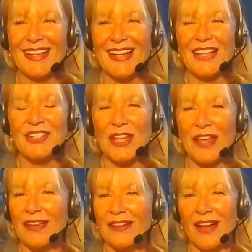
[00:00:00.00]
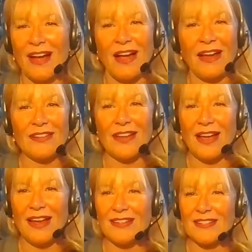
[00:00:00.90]
Ajayan,
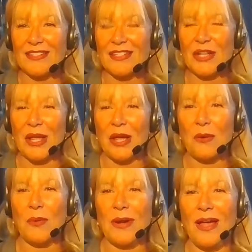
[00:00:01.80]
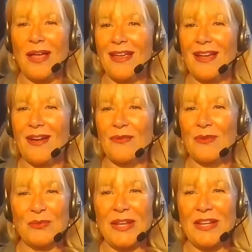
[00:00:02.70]
I just, you know, when I
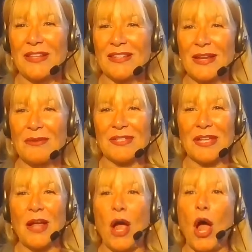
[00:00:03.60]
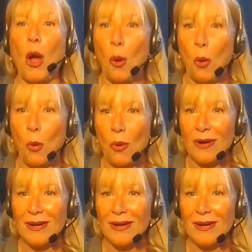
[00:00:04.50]
was reading this, I was like, OMG.